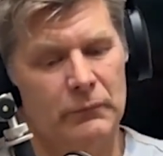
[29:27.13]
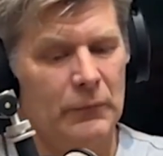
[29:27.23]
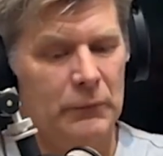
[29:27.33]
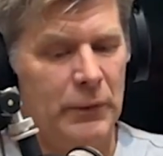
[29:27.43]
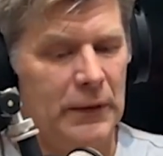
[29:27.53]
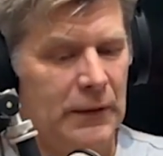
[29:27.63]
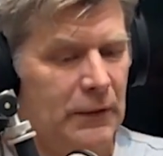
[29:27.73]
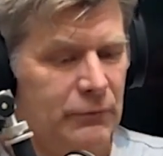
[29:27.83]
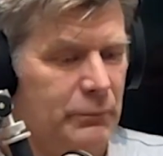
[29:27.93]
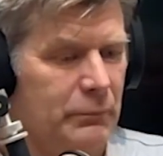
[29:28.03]

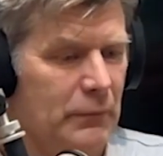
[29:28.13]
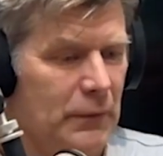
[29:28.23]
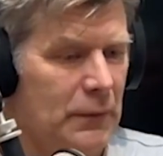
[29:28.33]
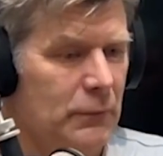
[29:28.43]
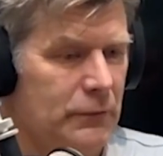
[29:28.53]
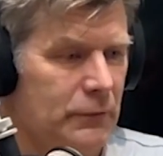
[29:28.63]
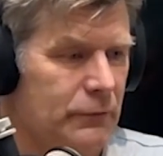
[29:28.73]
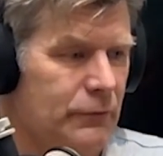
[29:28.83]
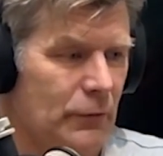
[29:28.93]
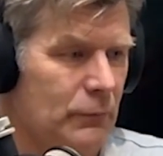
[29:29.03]
PDF images
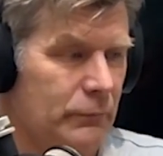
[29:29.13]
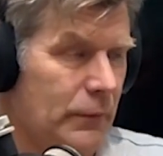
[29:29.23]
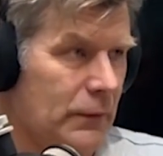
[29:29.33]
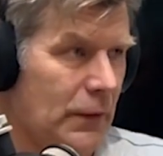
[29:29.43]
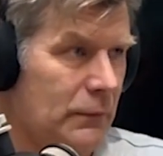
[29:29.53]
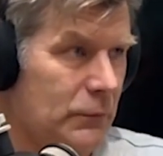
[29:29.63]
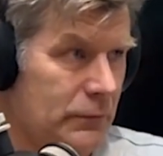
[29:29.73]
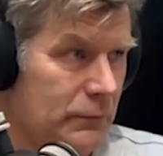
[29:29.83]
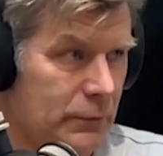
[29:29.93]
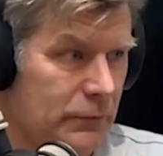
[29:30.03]
that Cambridge
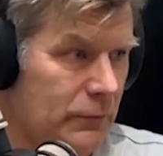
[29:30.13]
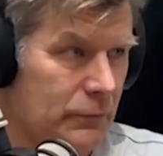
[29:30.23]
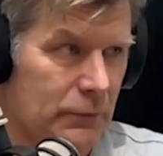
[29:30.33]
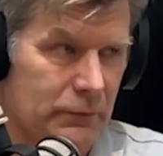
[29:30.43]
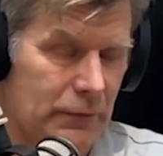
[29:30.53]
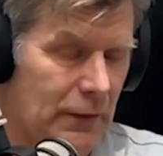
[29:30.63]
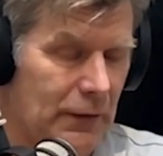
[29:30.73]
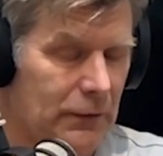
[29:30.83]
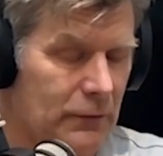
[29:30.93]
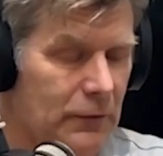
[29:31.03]
have produced, which
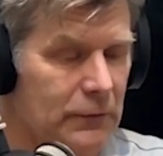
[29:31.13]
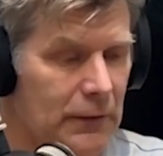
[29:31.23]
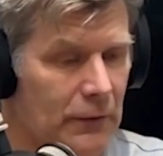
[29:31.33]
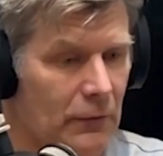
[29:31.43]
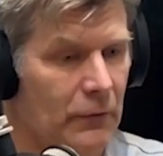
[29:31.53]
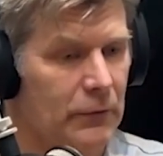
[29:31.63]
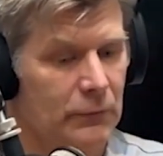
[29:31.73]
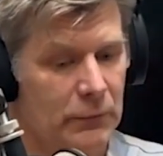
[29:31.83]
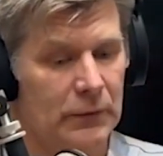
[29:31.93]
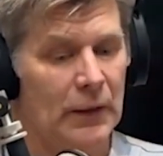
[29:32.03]
you can download,
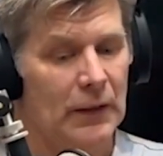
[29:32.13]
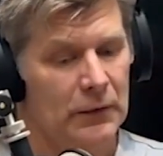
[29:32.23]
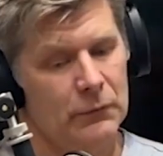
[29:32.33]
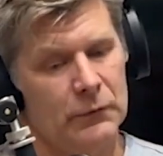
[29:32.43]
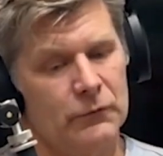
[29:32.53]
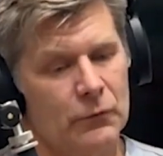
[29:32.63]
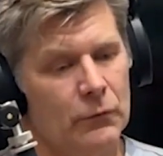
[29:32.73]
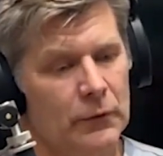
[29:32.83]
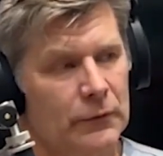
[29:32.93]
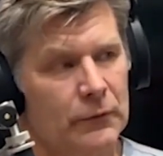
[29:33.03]
and we're
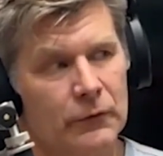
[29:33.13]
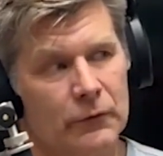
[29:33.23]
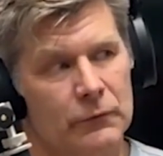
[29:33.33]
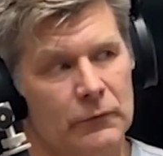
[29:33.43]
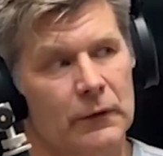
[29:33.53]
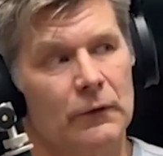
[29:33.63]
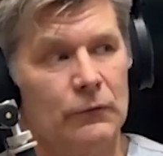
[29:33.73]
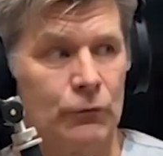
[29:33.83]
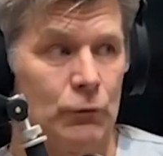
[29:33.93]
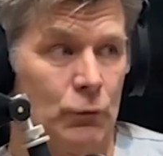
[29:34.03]
scoring these dogs and say,
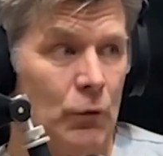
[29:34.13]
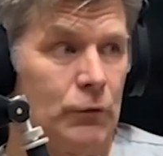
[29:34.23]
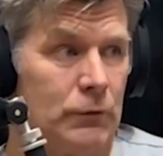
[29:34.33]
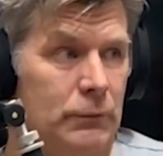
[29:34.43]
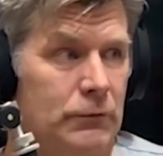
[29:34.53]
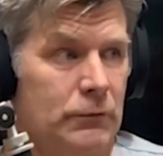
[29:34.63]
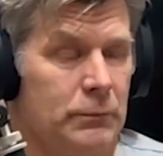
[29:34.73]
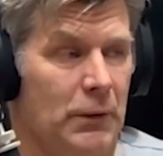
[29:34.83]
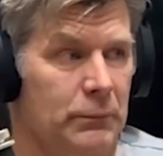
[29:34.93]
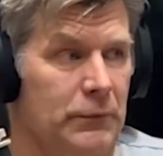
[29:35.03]
if you want to produce
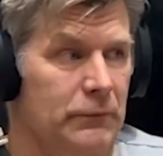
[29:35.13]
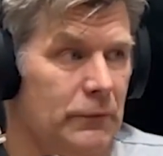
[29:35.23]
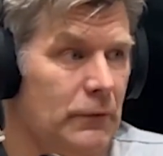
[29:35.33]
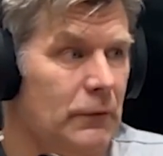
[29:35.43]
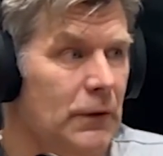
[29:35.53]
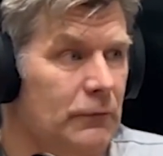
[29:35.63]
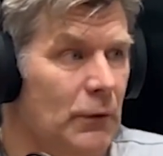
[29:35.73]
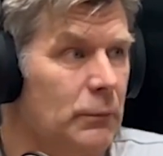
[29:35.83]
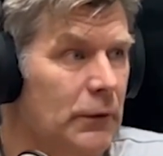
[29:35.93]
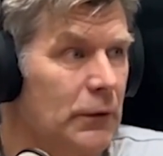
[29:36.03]
puppies that don't have
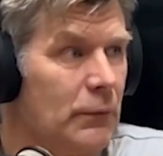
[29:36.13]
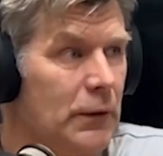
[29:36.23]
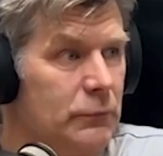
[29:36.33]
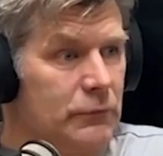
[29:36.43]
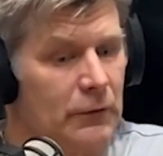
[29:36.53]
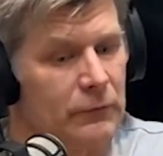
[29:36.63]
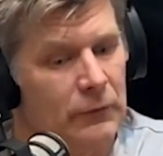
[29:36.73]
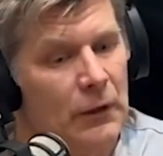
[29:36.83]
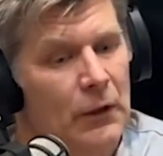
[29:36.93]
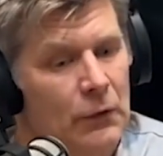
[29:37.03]
upper airway
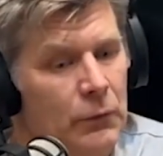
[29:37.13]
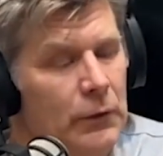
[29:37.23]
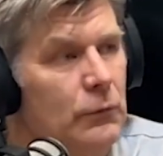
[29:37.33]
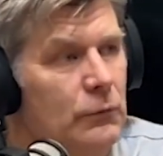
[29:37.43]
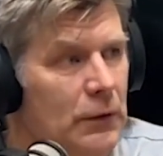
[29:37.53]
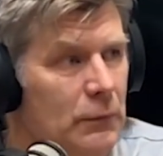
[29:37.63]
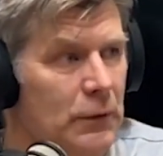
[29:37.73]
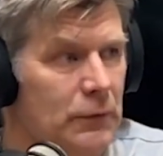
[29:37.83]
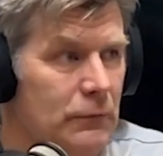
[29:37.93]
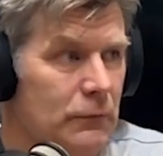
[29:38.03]
obstruction, we would
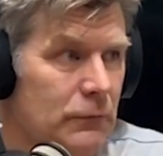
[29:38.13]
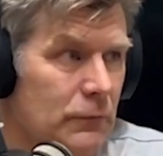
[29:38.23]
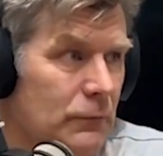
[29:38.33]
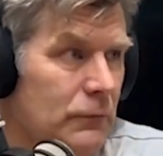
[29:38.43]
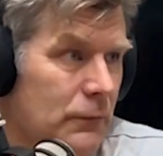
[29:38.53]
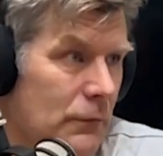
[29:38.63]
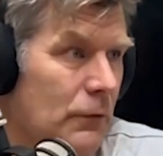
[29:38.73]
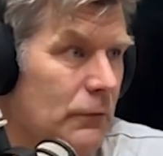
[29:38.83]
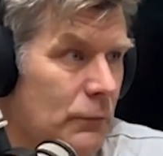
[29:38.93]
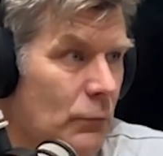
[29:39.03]
recommend you choose
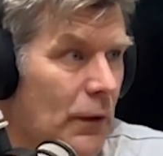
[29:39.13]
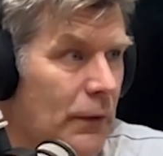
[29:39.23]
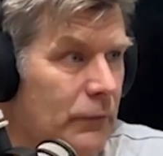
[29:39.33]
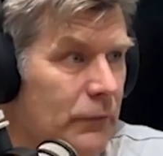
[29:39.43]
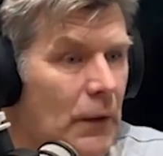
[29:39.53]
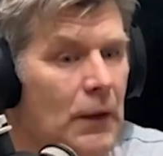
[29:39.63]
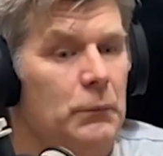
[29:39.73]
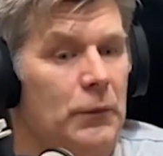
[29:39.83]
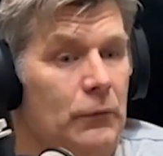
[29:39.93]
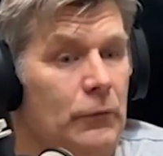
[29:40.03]
0s and
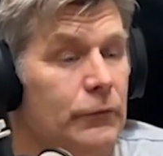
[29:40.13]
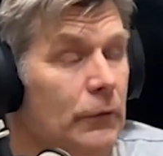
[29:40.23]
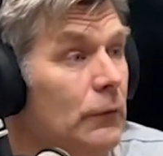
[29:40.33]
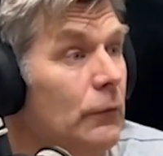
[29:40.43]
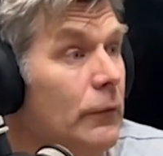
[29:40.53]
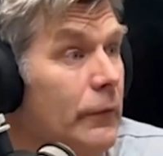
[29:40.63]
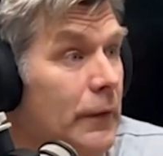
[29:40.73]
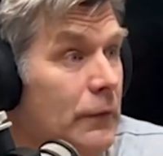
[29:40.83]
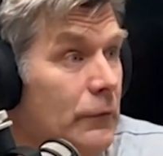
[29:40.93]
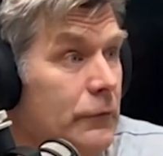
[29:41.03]
1s, but also look at their
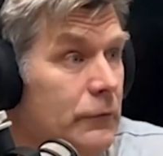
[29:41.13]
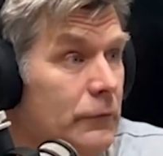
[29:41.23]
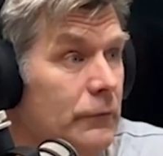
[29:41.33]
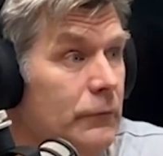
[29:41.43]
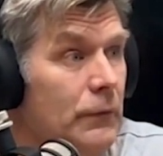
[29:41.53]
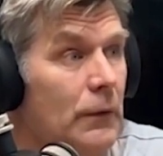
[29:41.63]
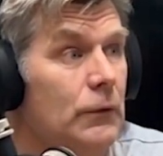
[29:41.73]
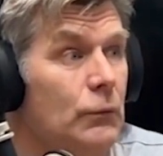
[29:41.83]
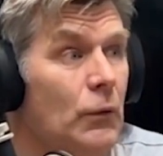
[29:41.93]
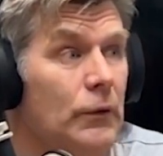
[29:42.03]
nostrils.
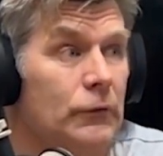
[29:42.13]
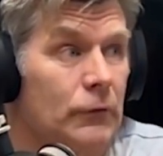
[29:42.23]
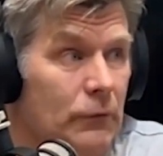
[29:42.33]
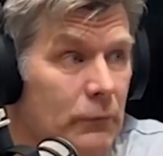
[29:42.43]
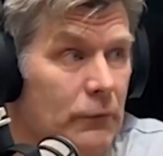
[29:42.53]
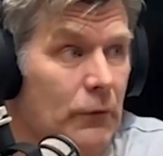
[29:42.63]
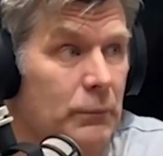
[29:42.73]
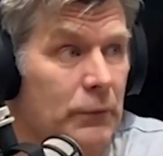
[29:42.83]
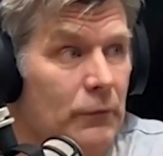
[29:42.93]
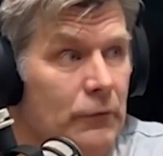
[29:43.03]
You want a dog with
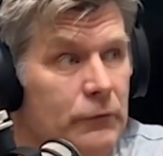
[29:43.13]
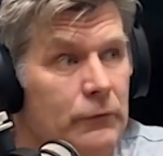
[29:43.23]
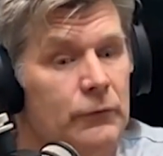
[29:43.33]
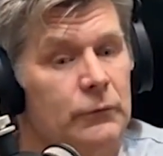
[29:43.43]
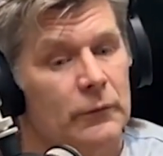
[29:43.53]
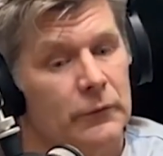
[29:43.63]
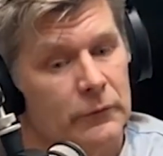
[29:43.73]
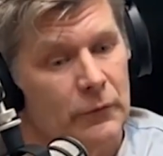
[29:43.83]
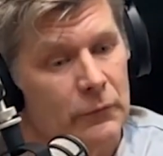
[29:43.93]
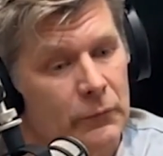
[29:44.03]
open nostrils. You want a
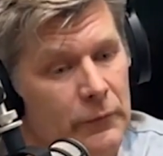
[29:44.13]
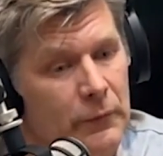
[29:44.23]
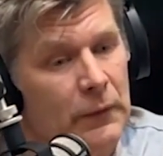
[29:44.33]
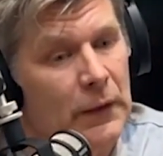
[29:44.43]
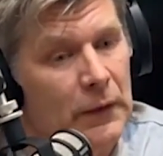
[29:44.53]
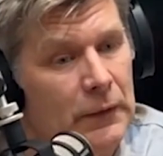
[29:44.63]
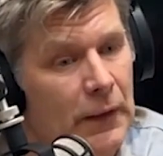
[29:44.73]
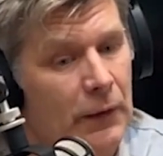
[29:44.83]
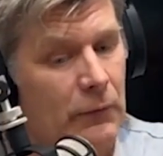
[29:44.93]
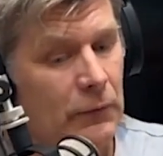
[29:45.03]
dog with a
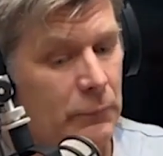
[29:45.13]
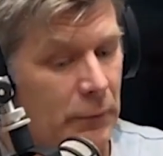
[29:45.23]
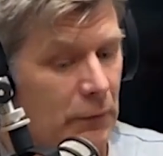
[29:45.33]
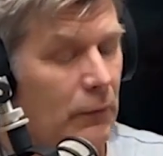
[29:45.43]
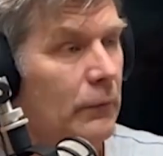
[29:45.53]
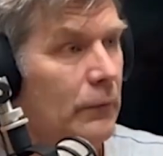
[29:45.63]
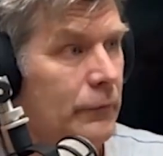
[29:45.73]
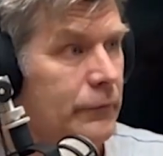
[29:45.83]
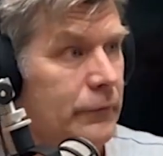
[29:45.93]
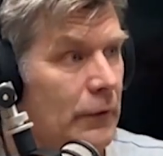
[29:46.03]
narrow but longer
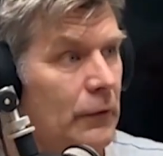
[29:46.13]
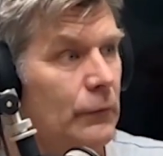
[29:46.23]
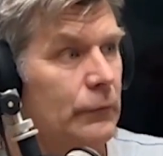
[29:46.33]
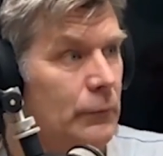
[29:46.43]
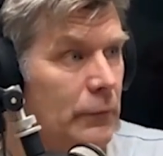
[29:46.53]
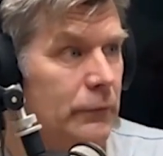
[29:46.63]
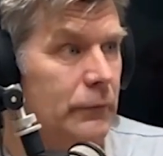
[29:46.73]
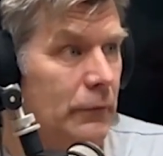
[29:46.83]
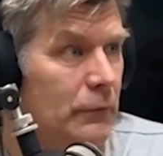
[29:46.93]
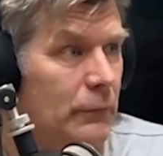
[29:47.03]
skull. You want a
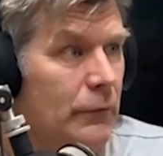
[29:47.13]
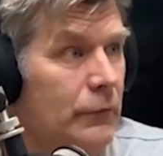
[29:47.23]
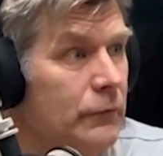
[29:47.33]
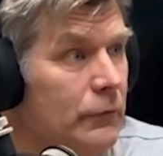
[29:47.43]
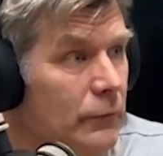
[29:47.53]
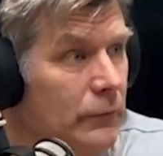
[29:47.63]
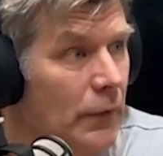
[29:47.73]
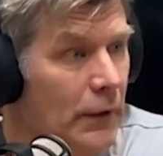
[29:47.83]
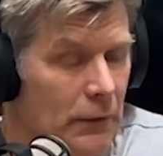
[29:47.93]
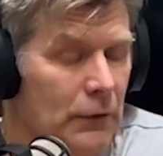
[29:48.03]
dog with
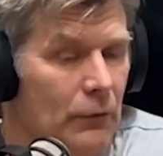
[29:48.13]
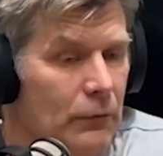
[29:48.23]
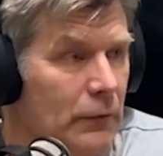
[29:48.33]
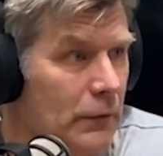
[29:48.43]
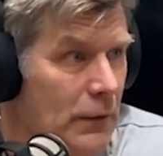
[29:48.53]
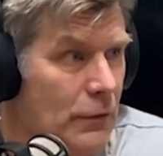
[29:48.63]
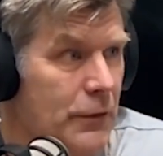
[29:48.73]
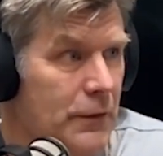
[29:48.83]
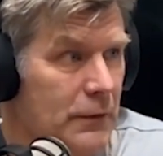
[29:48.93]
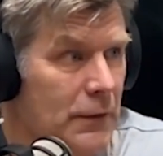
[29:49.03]
a longer and
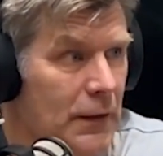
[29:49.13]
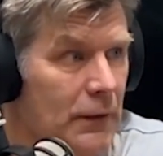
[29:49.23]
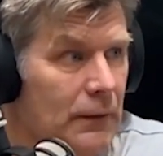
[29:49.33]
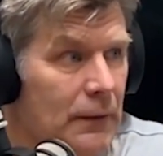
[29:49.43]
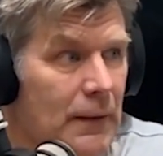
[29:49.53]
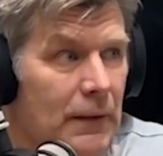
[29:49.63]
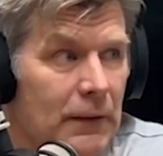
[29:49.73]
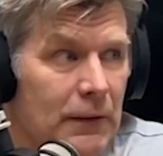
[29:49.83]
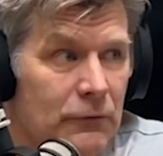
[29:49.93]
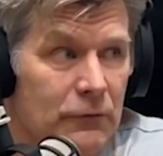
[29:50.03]
thinner neck.
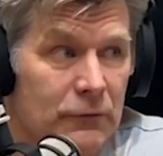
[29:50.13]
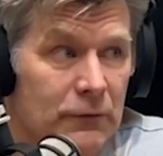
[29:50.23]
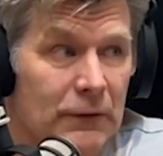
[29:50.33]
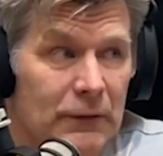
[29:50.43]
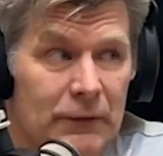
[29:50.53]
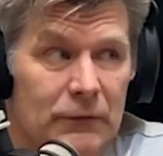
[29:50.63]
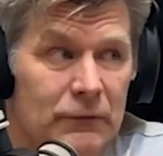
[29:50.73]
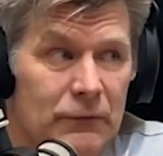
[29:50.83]
Interestingly,